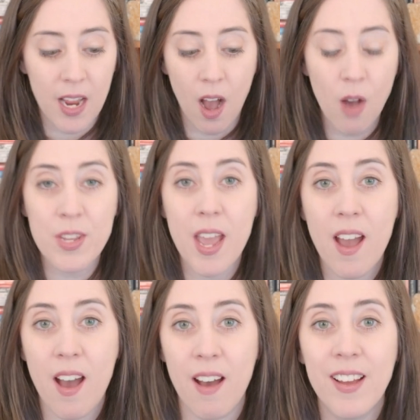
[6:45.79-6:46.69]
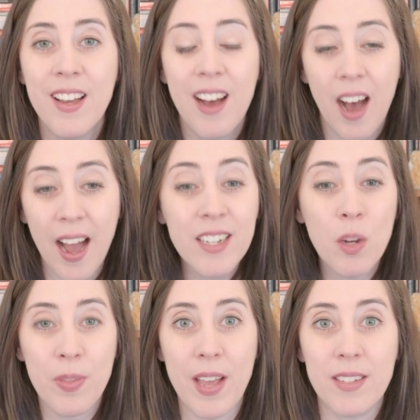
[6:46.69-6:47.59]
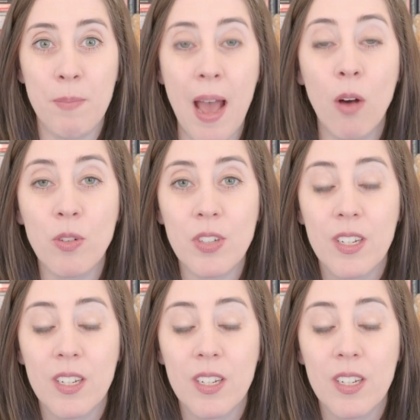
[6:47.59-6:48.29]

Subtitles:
oh yeah, I know what that's about,